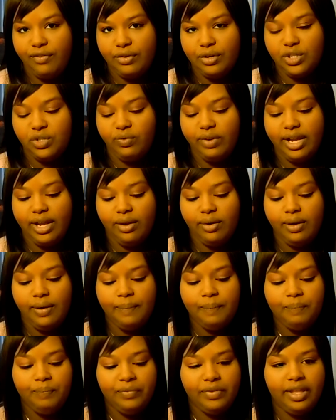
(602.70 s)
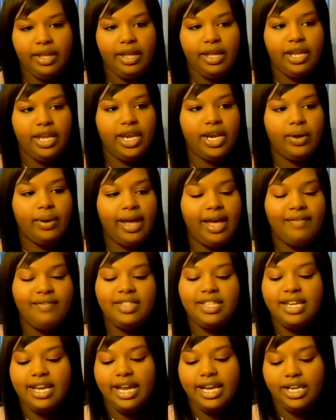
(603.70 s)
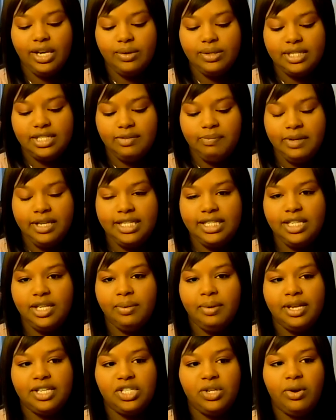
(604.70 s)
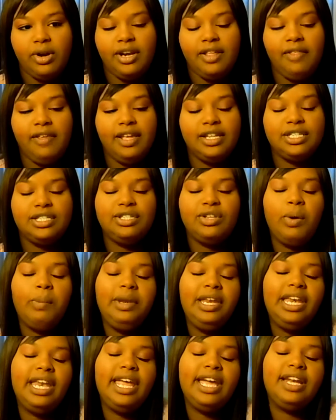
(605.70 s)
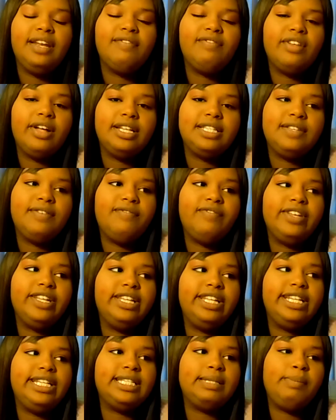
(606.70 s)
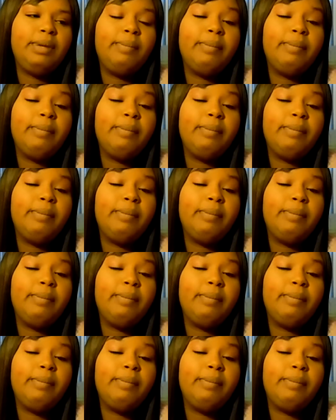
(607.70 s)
the first round. You know, having the diagnosis of PCOS, you're already thinking so many negative thoughts and feelings.